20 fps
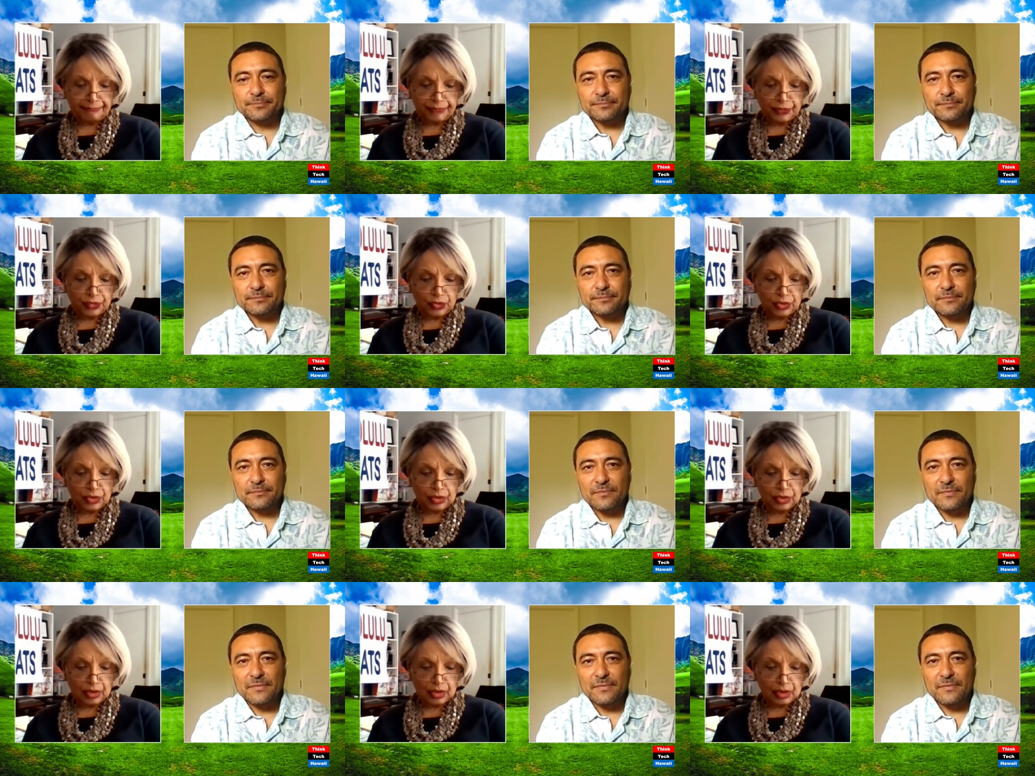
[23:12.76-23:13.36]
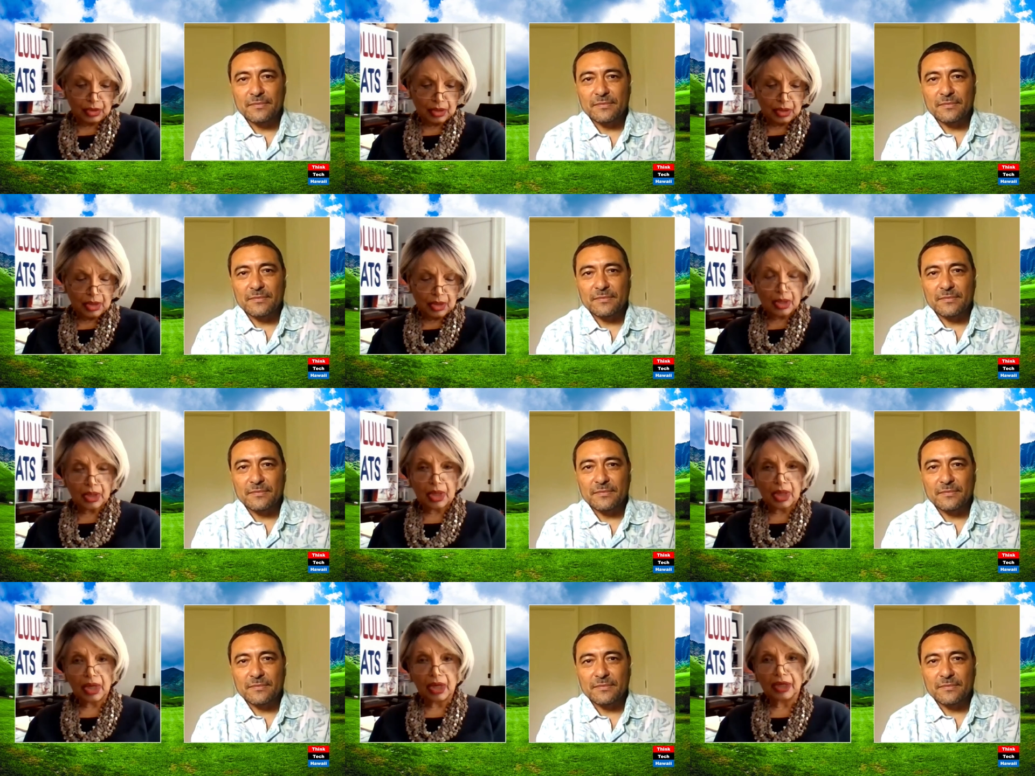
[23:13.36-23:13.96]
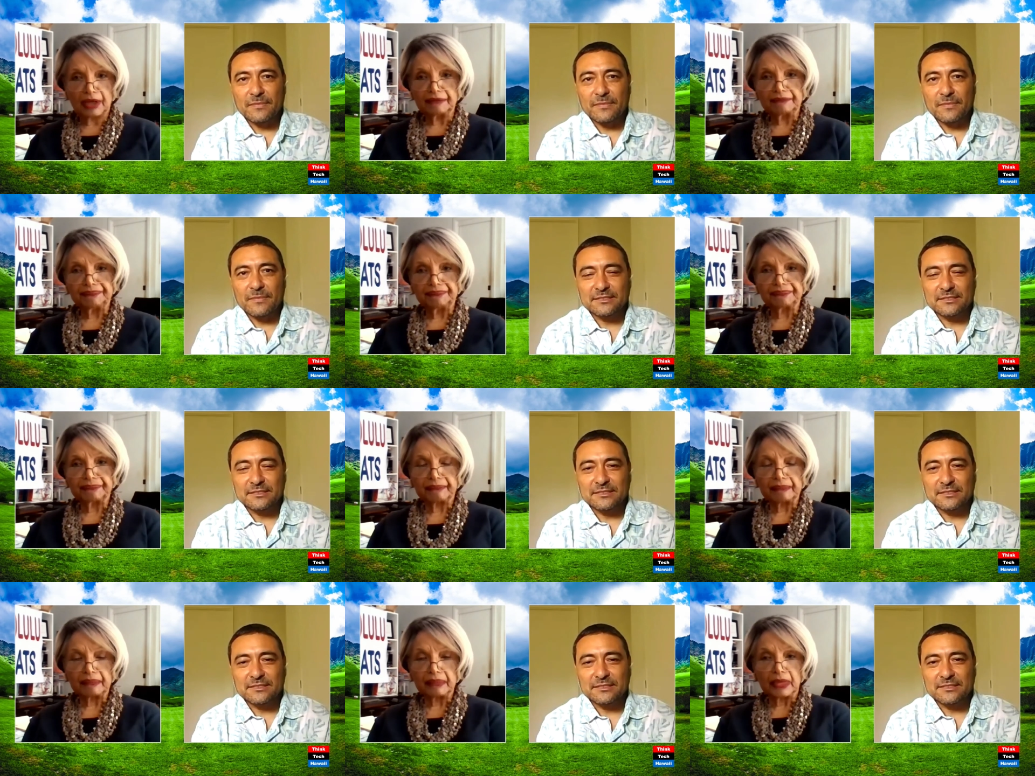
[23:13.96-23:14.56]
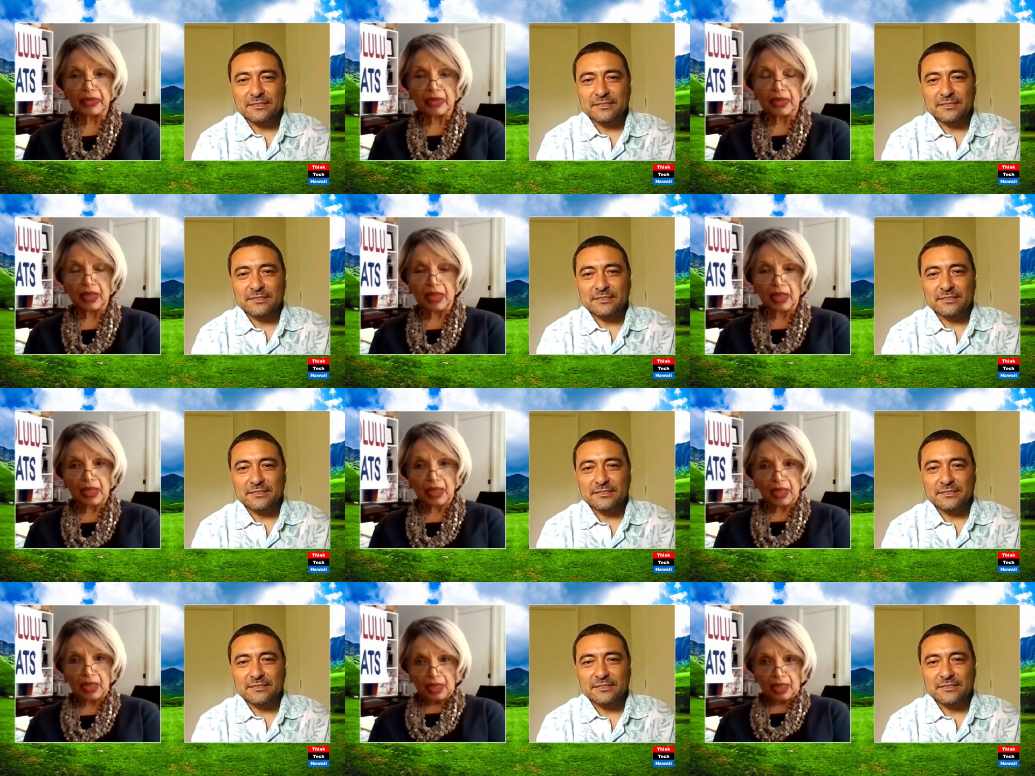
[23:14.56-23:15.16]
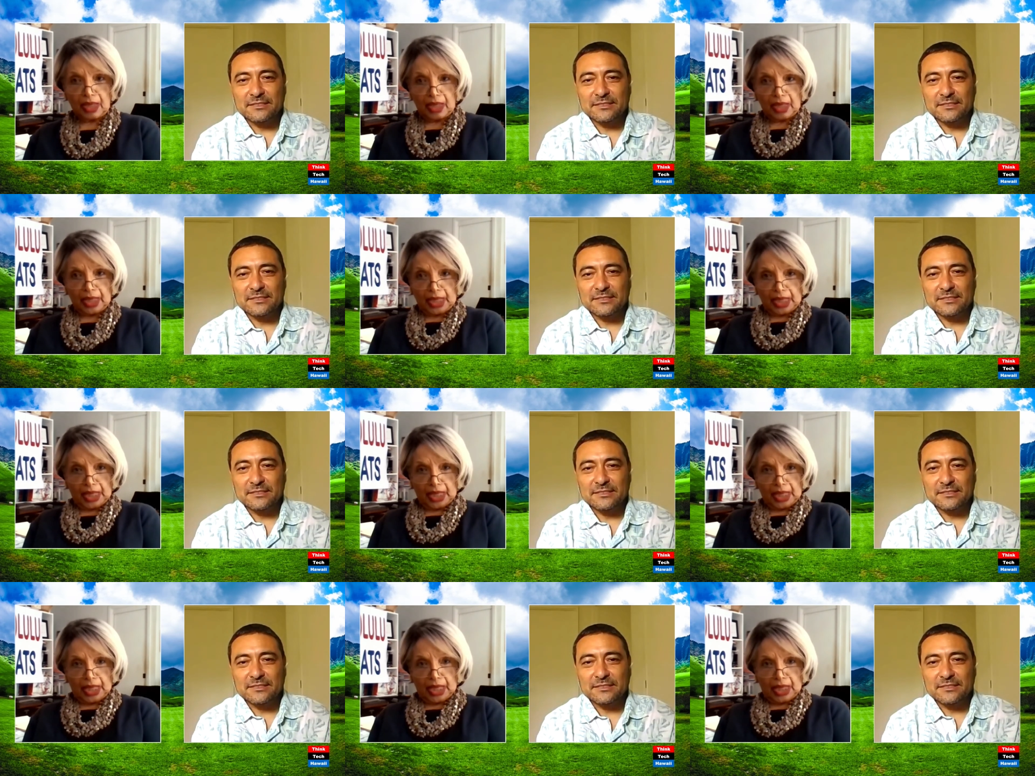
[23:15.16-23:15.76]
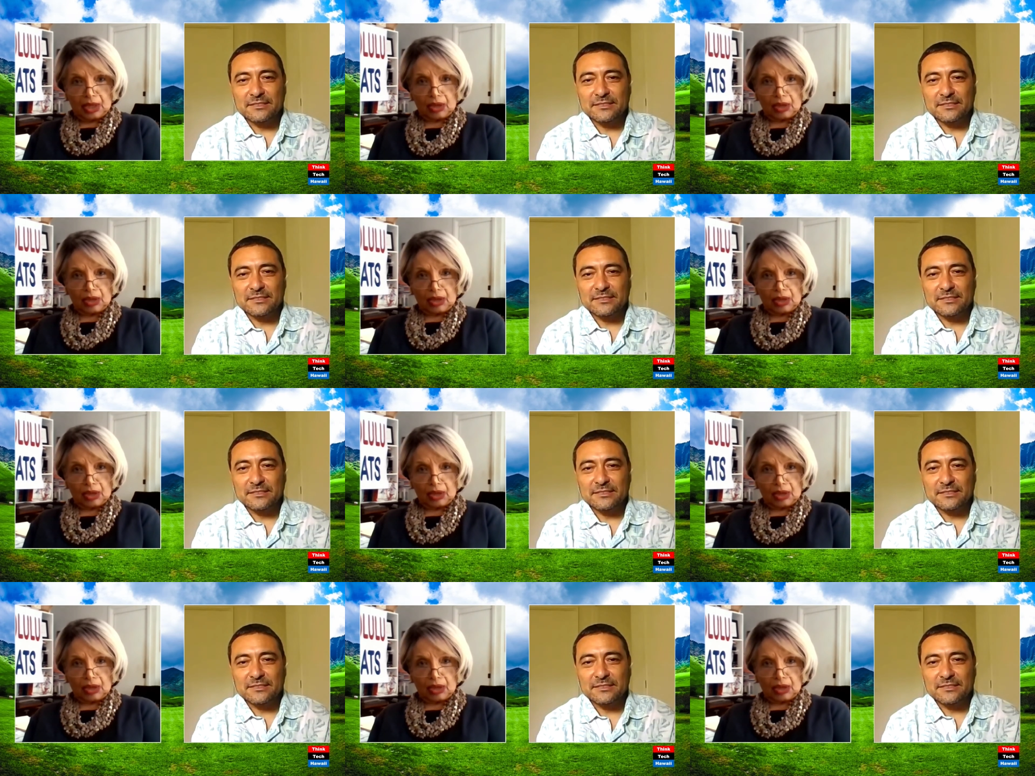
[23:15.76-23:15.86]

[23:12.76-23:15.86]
Nobody speaks.